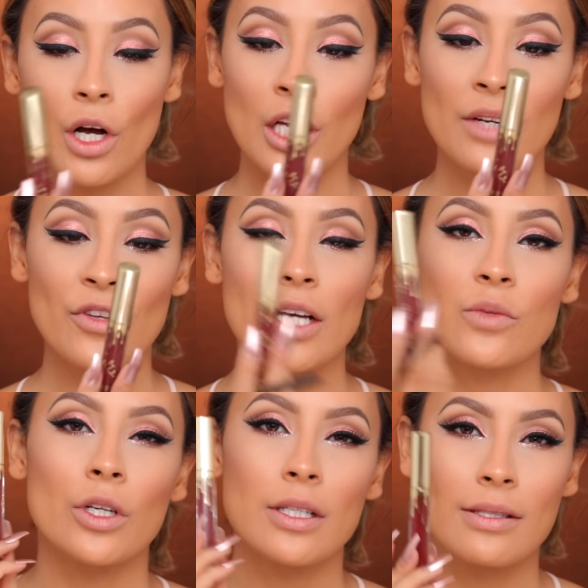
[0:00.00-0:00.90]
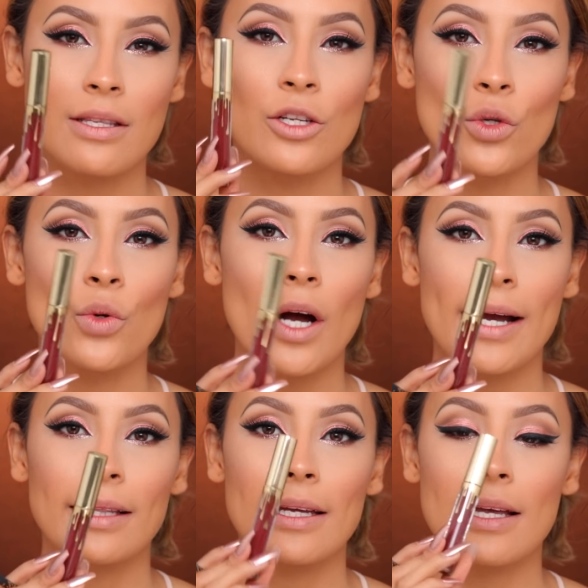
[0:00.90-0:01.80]
A lot of you guys wanted to see the new
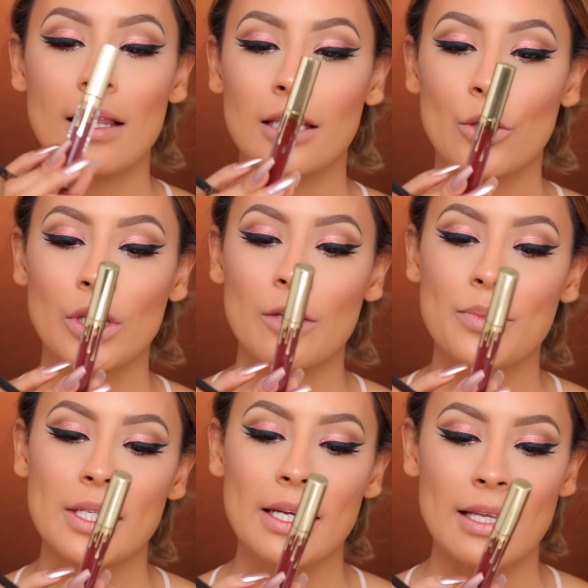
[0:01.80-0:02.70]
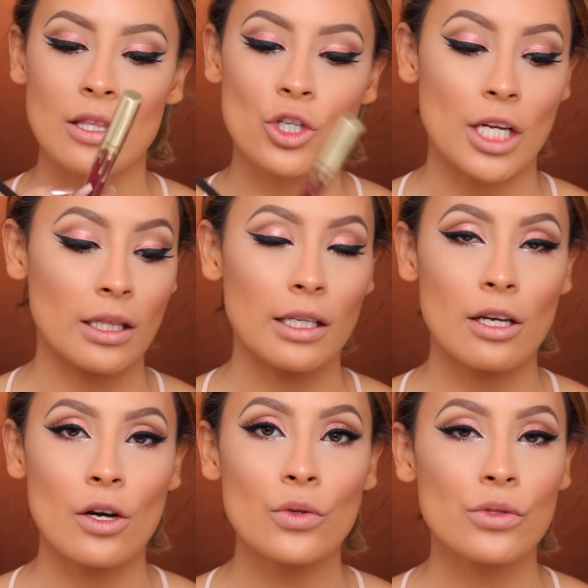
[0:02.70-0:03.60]
Kylie liquid lipstick in the shade
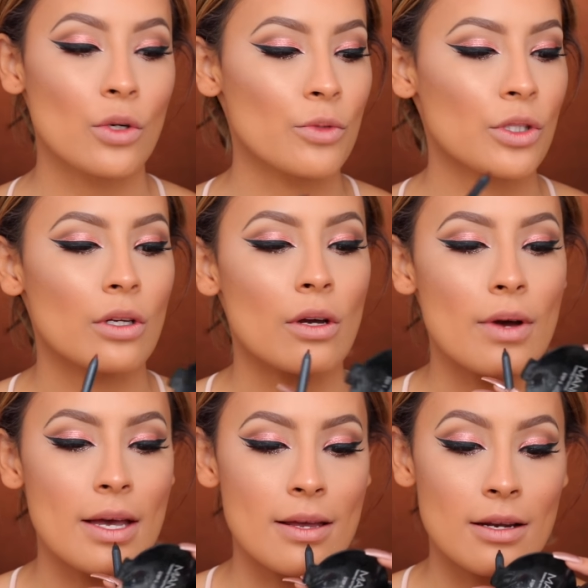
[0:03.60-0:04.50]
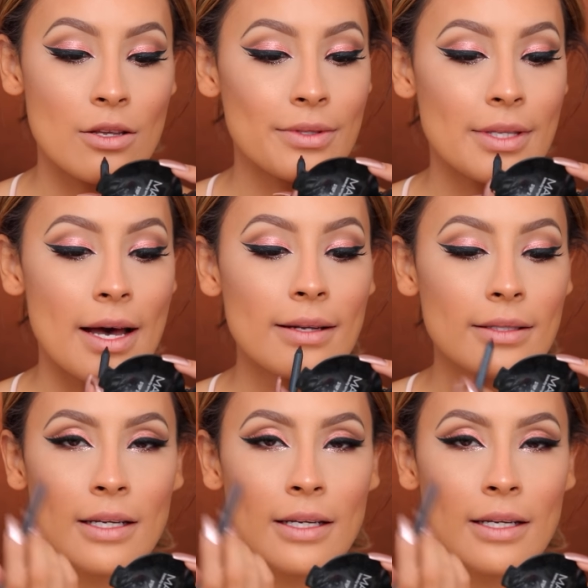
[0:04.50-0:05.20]
Leo, so I'm just going to go ahead and use that,